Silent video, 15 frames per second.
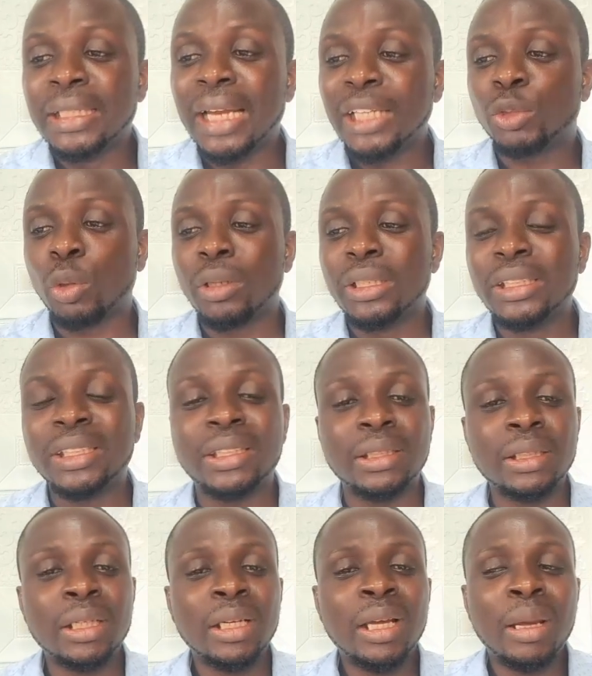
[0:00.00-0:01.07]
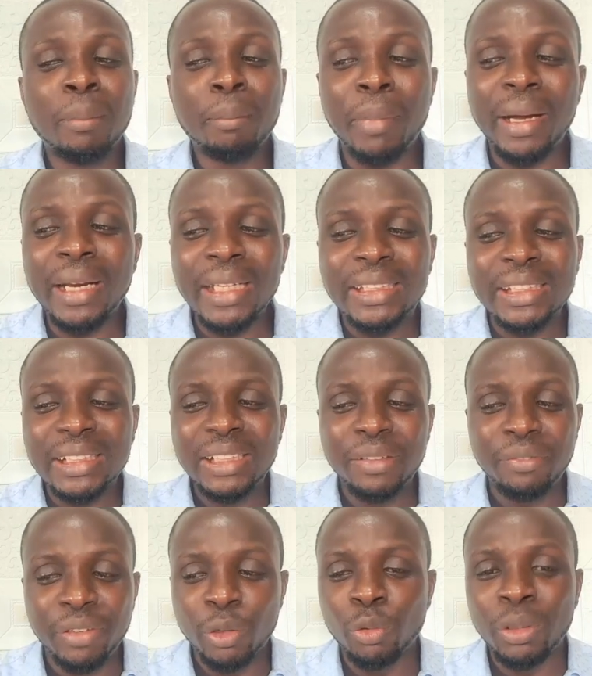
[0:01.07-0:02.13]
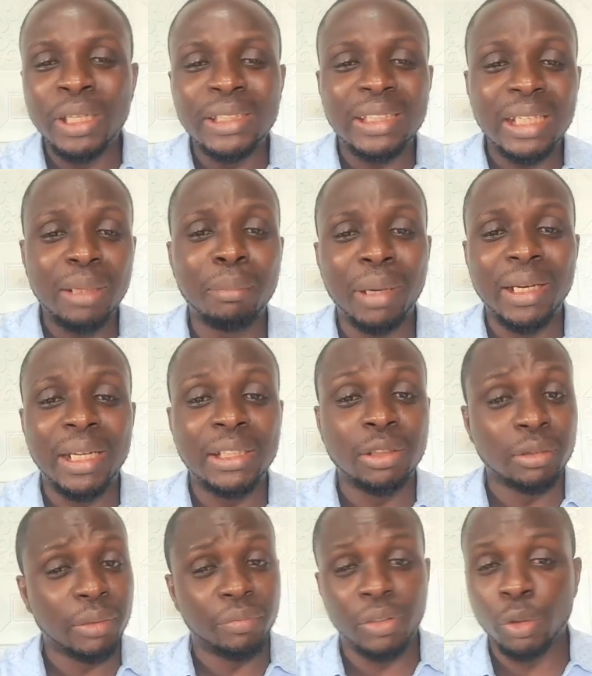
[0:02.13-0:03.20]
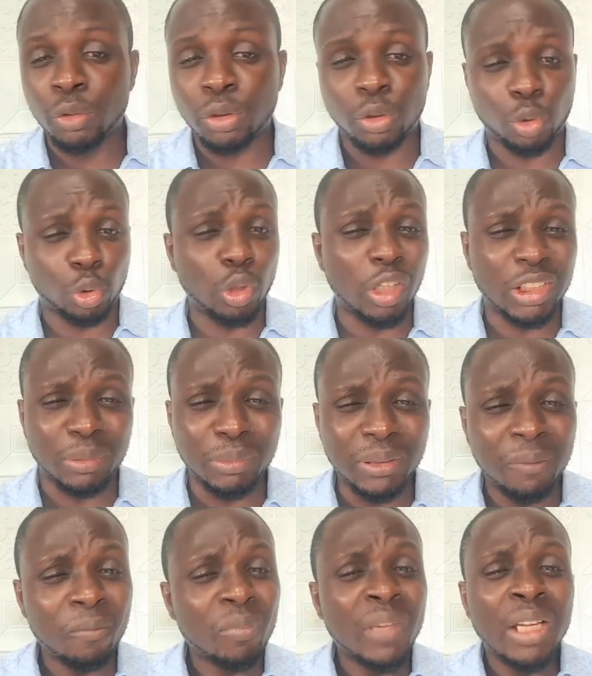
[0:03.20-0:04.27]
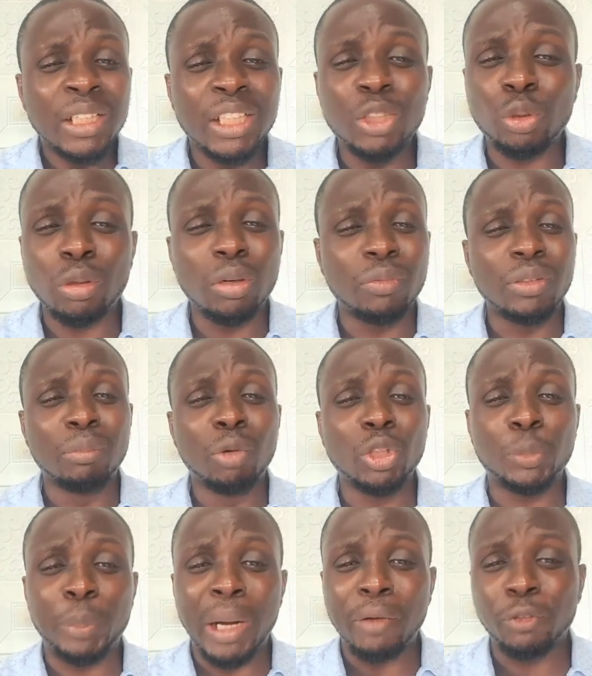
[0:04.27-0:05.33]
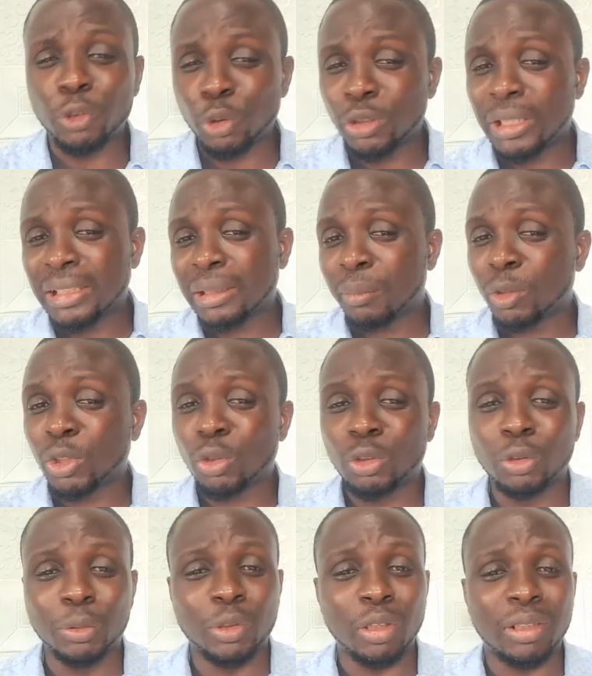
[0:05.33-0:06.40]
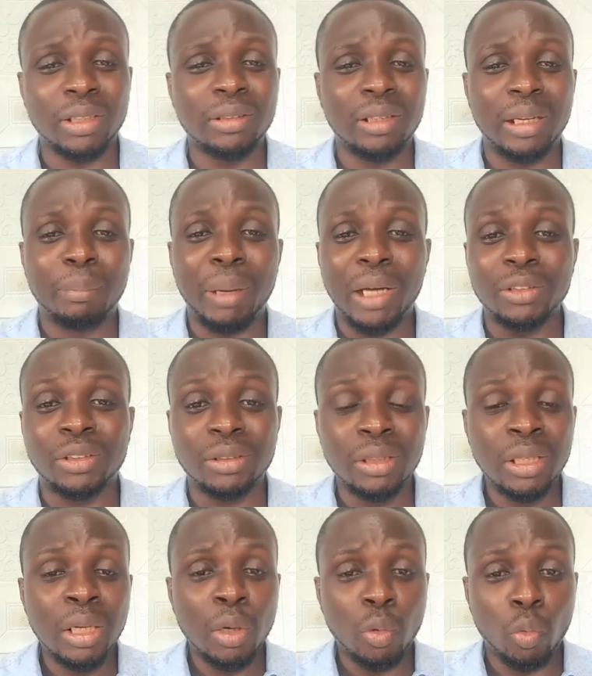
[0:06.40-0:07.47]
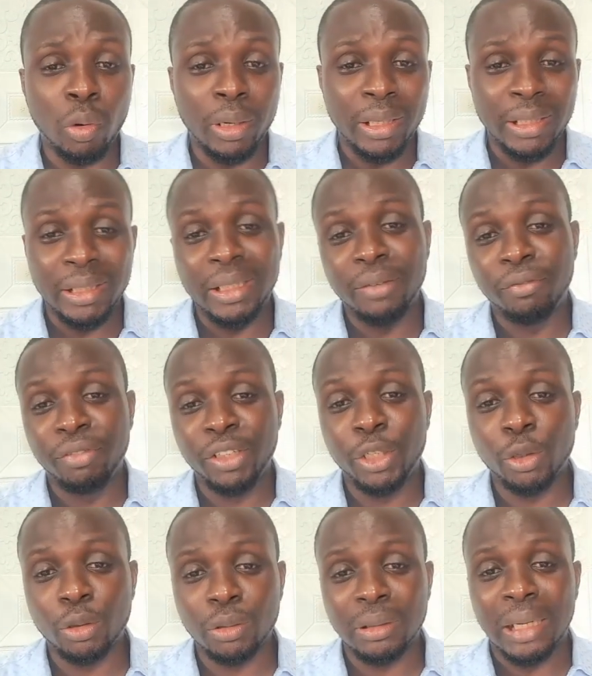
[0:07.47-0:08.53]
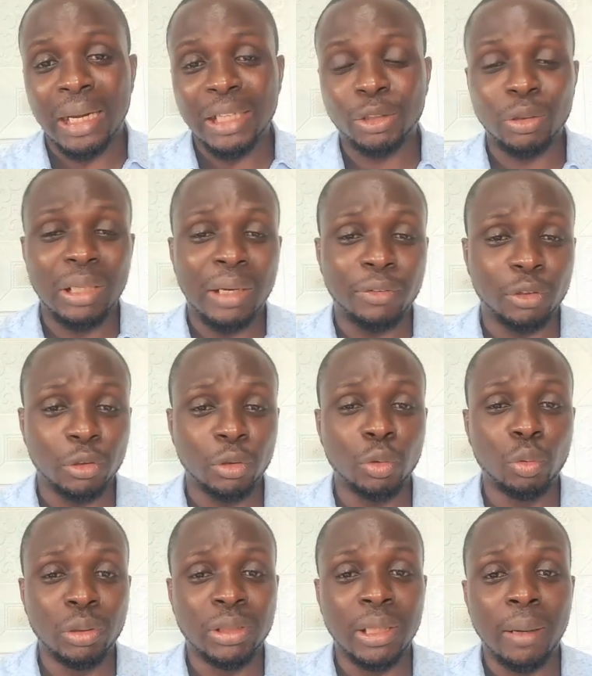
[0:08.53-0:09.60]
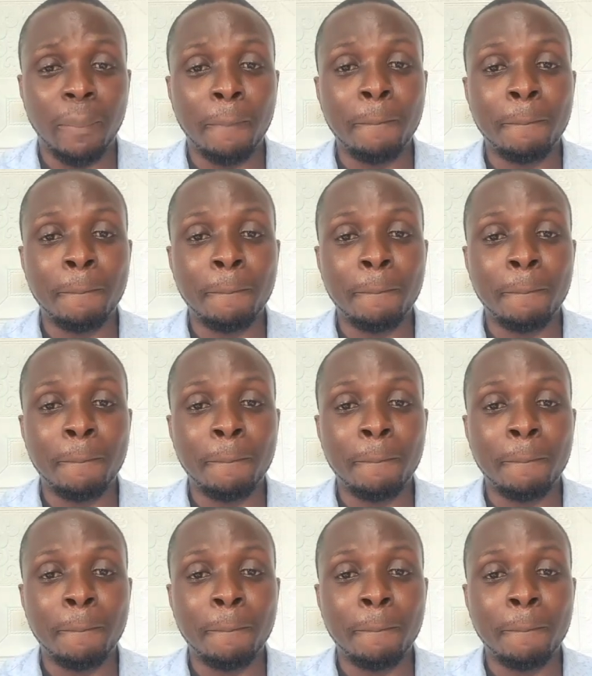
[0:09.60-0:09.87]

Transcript: The next one is managing review. Easily manage reviews. Trust me, this is one of the most powerful tools that I'm also going to be talking about in the video that actually has to do with